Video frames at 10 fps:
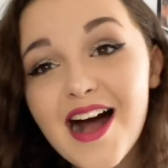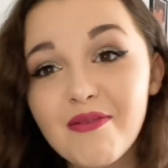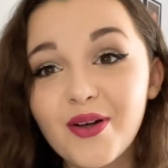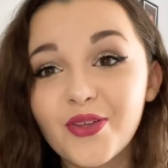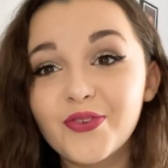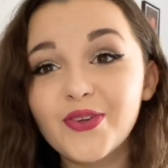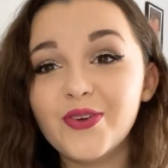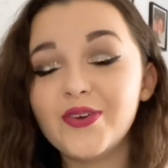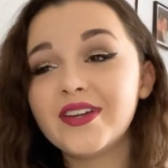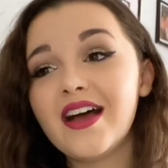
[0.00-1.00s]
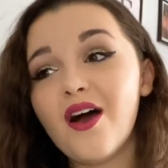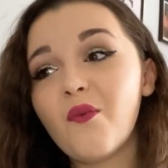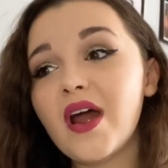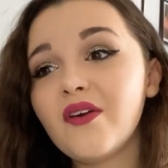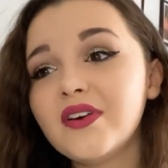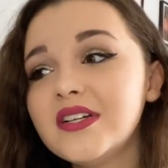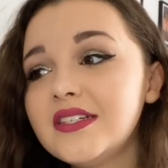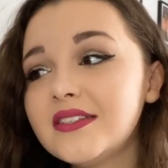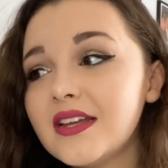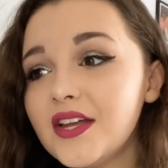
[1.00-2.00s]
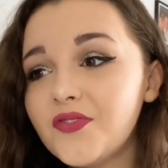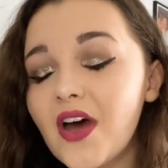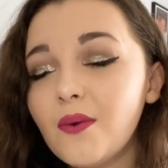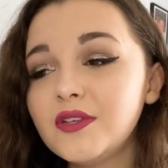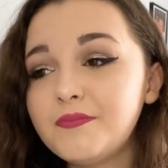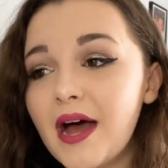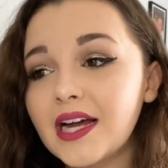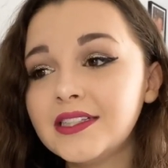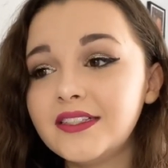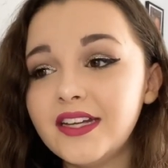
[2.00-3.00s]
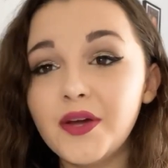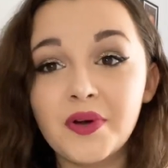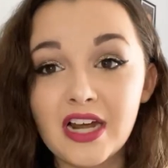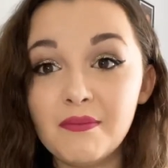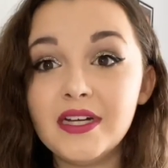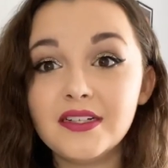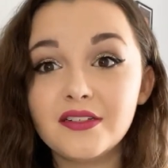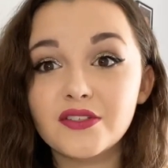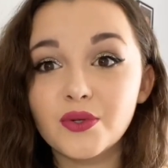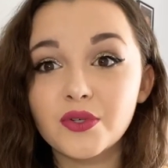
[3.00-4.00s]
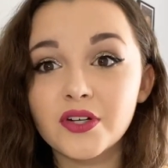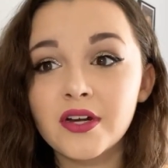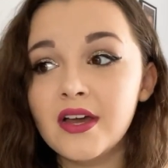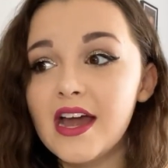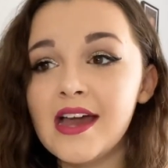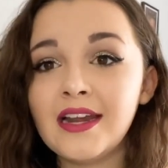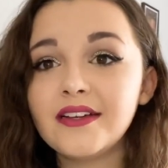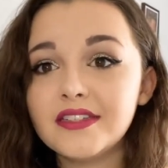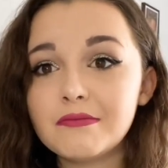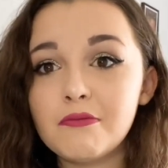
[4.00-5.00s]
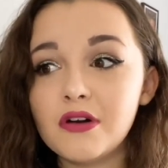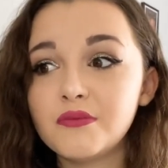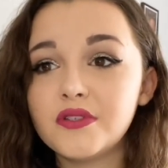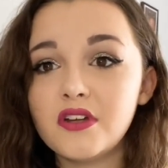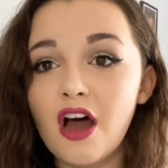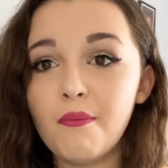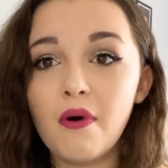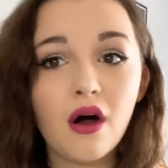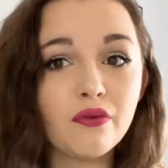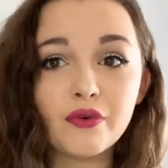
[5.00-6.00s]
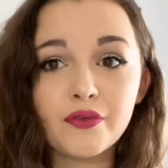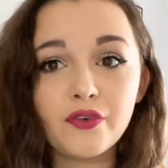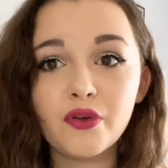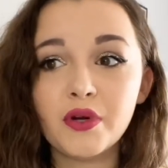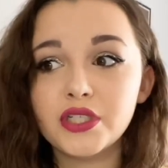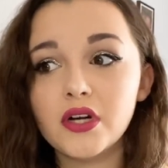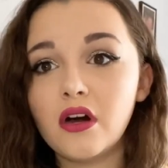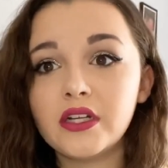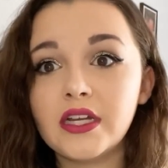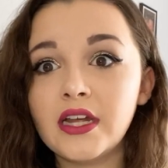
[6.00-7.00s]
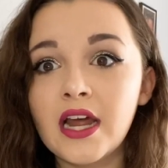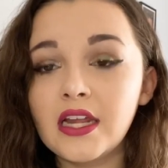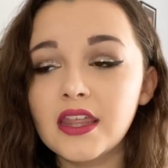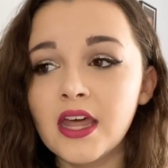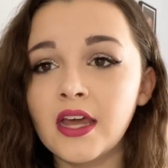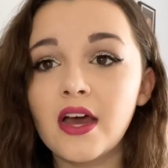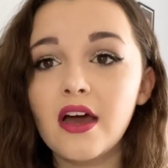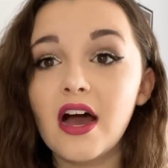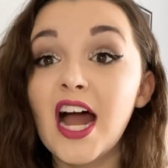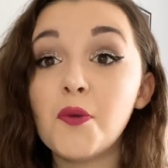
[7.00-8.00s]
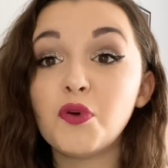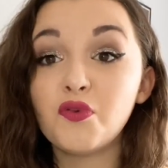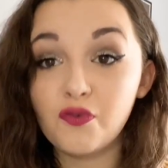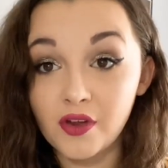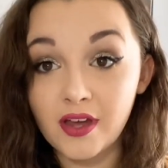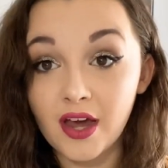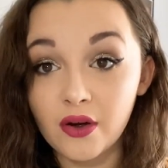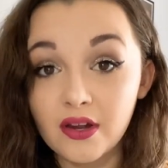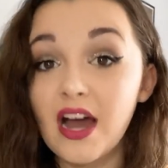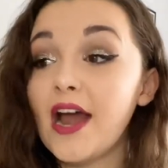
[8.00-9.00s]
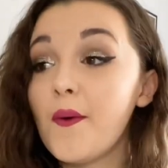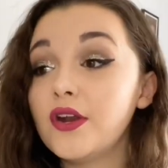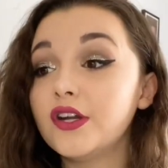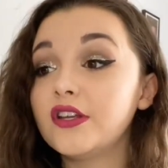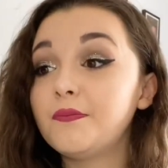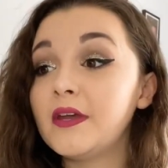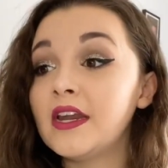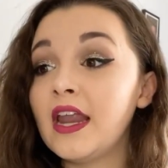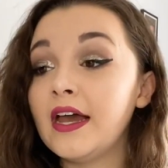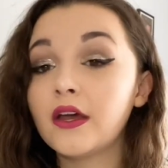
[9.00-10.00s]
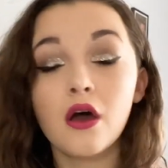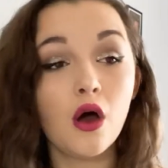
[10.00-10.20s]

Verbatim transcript: about the food. Whereas if that was back in the day when I am eating disorder and I see my mum stop halfway through when she hardly eat anything, I would freak out. I would have just been like,